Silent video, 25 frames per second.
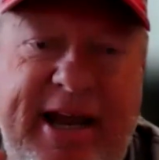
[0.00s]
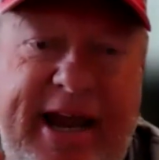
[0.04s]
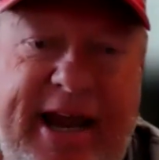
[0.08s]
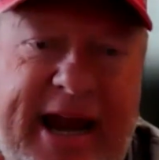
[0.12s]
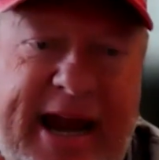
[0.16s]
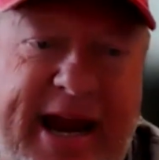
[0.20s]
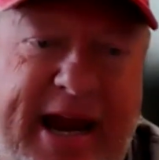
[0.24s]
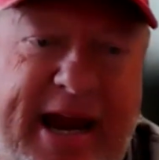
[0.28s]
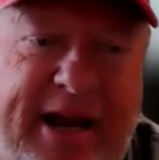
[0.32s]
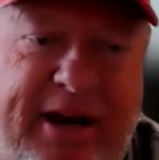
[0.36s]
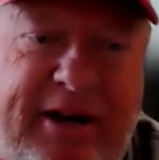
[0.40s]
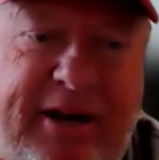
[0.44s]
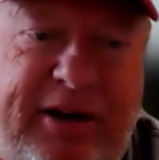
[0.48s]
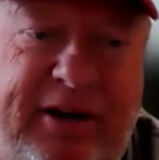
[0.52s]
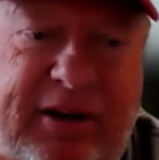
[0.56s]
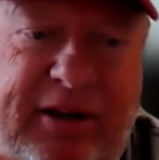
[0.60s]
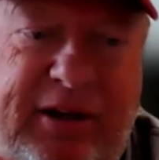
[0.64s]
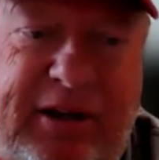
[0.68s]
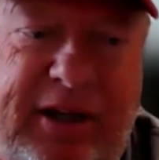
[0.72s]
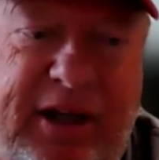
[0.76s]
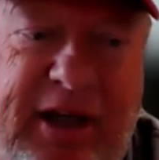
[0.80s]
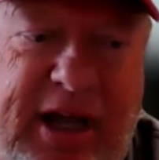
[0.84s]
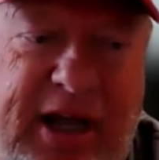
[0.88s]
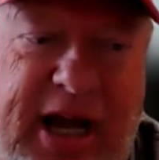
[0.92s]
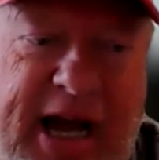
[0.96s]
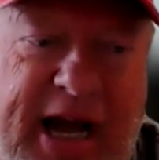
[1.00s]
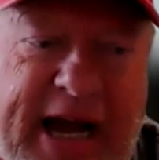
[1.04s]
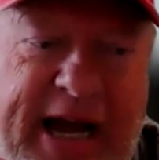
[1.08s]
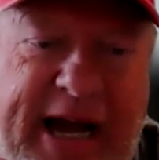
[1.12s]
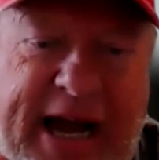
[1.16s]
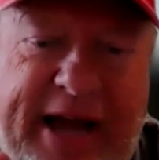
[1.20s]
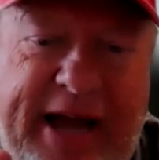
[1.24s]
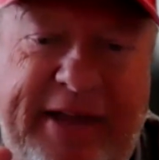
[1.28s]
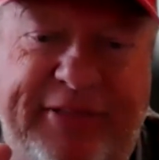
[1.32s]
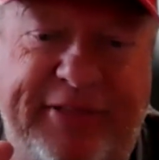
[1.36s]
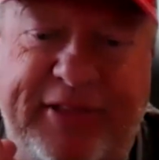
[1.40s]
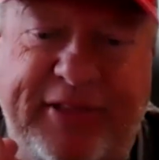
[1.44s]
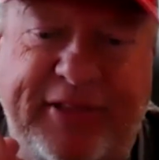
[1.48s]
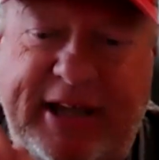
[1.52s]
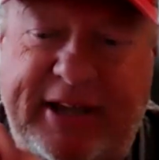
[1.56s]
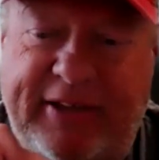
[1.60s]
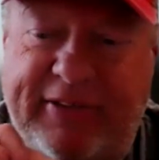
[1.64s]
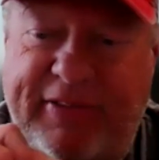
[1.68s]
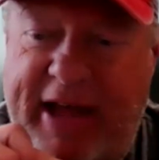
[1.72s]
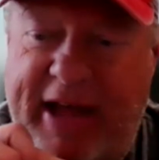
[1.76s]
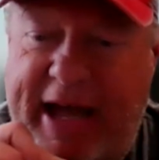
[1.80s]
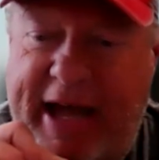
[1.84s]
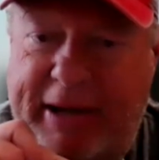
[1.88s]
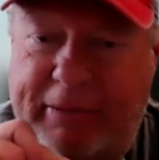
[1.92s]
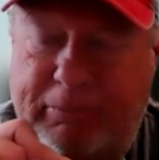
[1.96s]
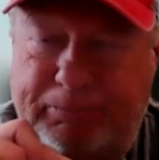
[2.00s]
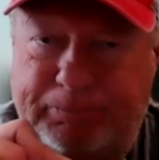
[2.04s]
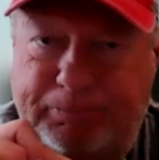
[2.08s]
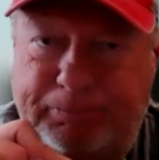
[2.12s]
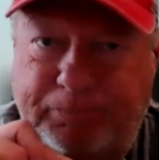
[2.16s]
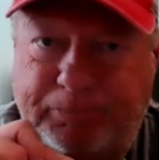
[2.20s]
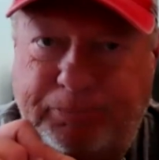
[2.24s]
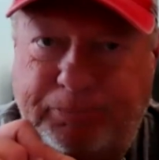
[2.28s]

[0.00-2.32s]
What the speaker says: And I think that